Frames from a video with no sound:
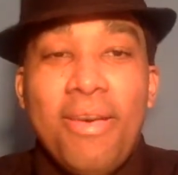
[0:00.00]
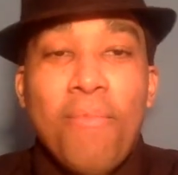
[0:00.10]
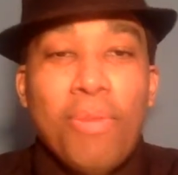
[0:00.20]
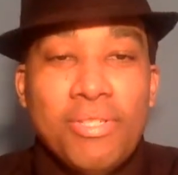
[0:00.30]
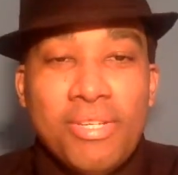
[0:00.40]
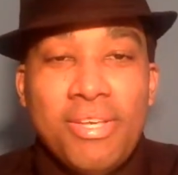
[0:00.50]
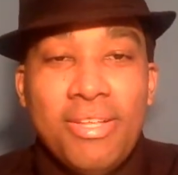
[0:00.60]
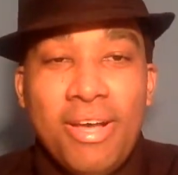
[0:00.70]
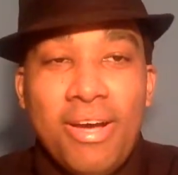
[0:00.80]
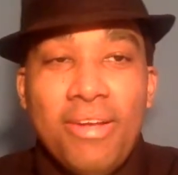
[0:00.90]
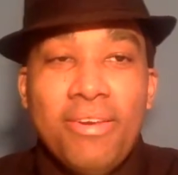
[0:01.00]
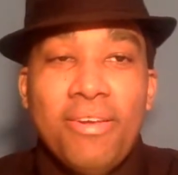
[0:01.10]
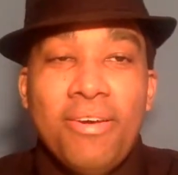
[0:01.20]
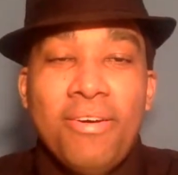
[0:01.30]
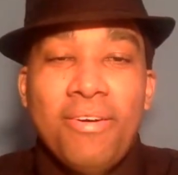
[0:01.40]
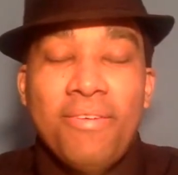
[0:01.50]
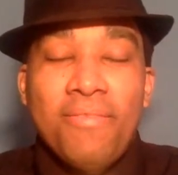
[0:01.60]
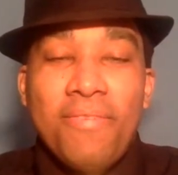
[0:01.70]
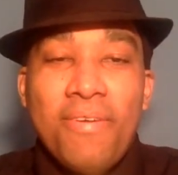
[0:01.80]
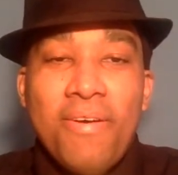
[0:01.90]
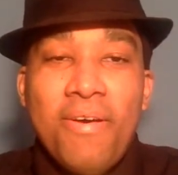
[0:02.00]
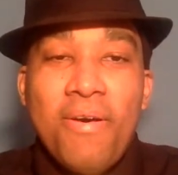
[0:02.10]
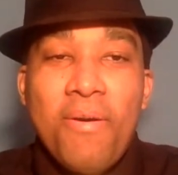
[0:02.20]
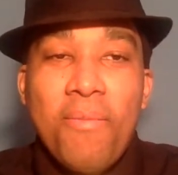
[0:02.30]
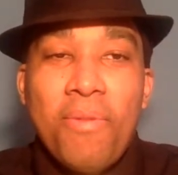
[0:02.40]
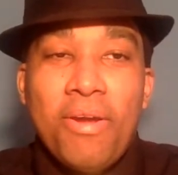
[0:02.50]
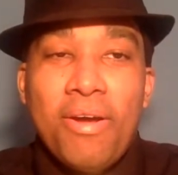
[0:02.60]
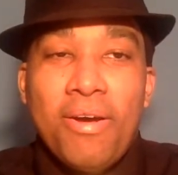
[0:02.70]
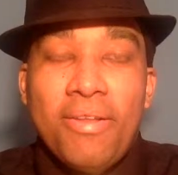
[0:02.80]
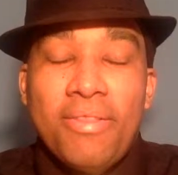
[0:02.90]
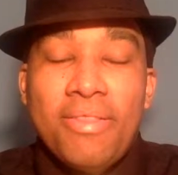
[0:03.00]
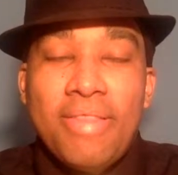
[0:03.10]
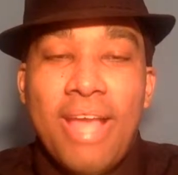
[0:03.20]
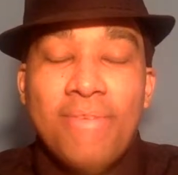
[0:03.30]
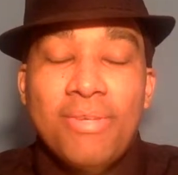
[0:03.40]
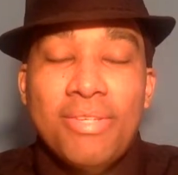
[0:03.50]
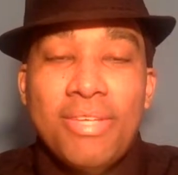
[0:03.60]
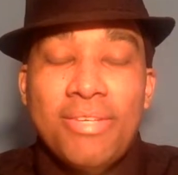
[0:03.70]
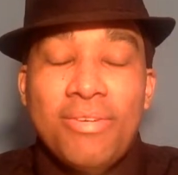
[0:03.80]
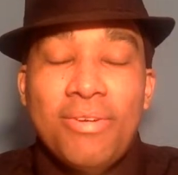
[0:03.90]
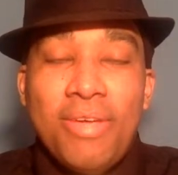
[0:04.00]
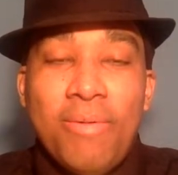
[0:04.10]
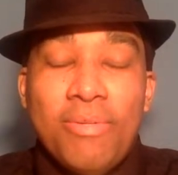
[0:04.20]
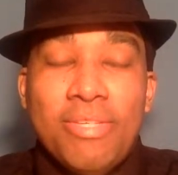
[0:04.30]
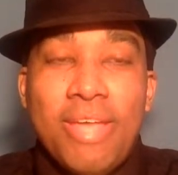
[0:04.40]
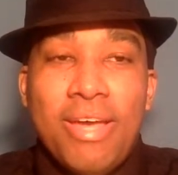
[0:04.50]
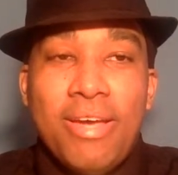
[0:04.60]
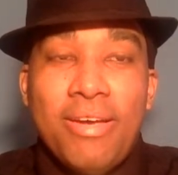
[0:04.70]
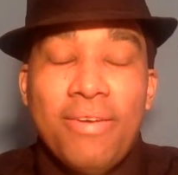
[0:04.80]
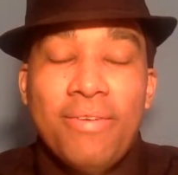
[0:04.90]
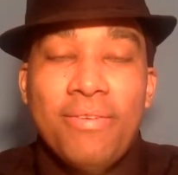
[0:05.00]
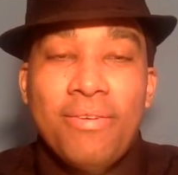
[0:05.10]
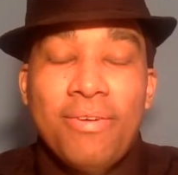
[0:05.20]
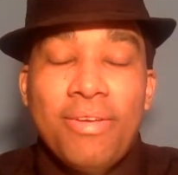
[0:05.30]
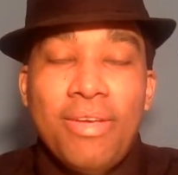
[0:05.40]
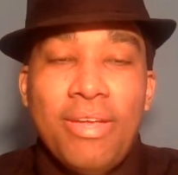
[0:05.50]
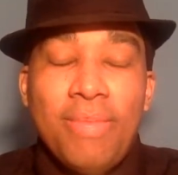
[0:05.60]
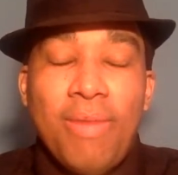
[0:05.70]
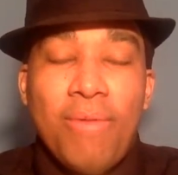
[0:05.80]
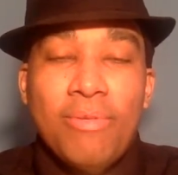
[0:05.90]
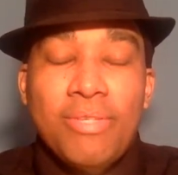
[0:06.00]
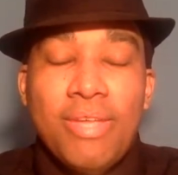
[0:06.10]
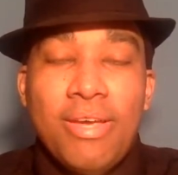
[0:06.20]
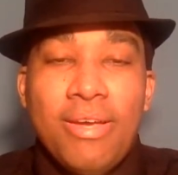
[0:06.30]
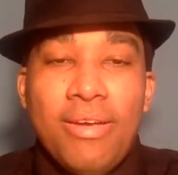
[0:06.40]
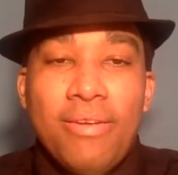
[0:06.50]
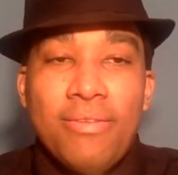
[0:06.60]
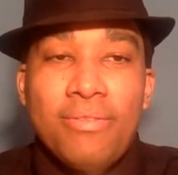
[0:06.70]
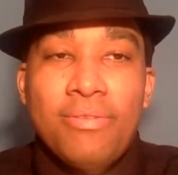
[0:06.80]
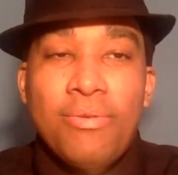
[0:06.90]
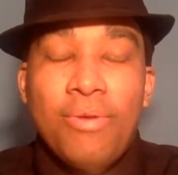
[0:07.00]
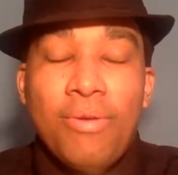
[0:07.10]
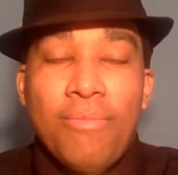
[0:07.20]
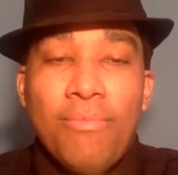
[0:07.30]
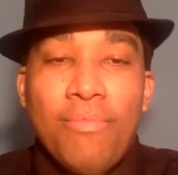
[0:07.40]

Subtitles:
Push your T-line. But that's what he would say. Anybody would say to him.